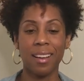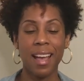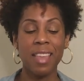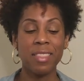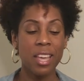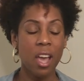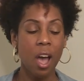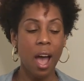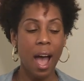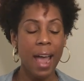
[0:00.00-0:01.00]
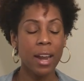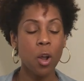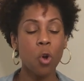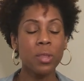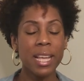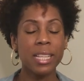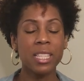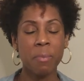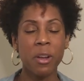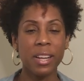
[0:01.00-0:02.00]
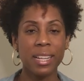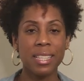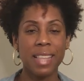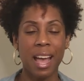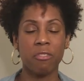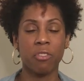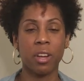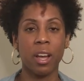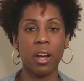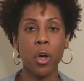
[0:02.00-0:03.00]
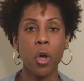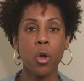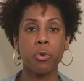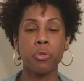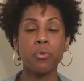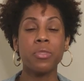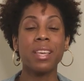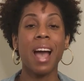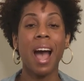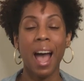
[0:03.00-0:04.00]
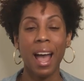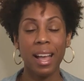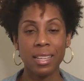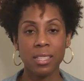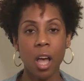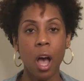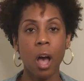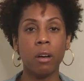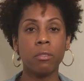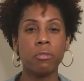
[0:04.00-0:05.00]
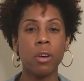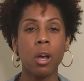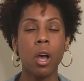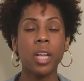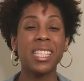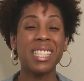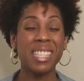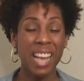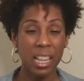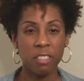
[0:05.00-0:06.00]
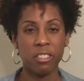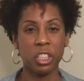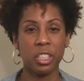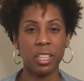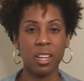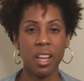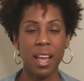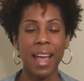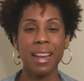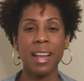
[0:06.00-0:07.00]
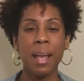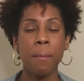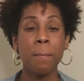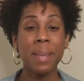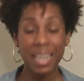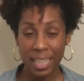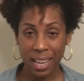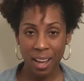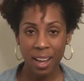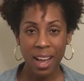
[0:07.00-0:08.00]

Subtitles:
And I had only experienced Africa through the eyes of television and media.